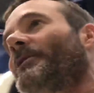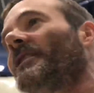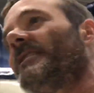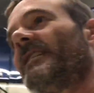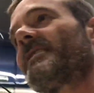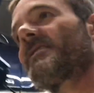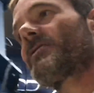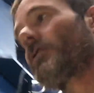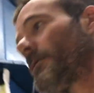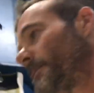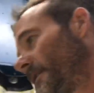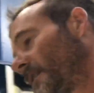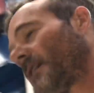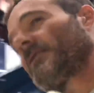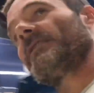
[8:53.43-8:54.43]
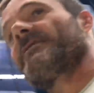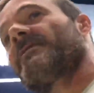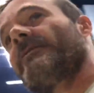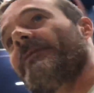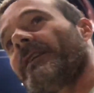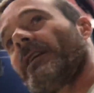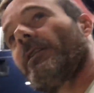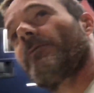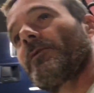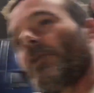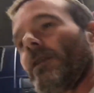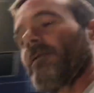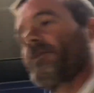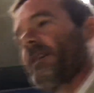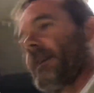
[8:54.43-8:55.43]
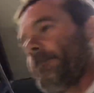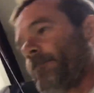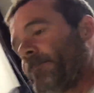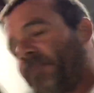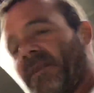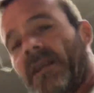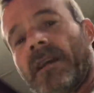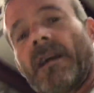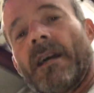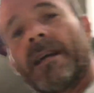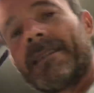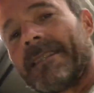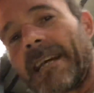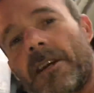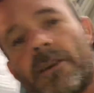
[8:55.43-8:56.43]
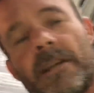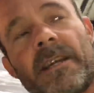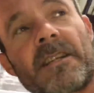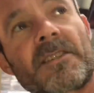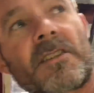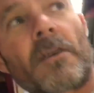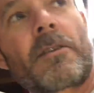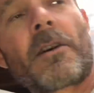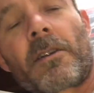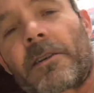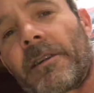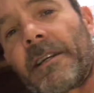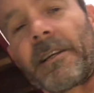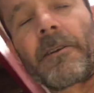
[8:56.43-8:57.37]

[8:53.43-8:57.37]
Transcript: and this is going to be an unlisted video for a long time. Darian is no longer here.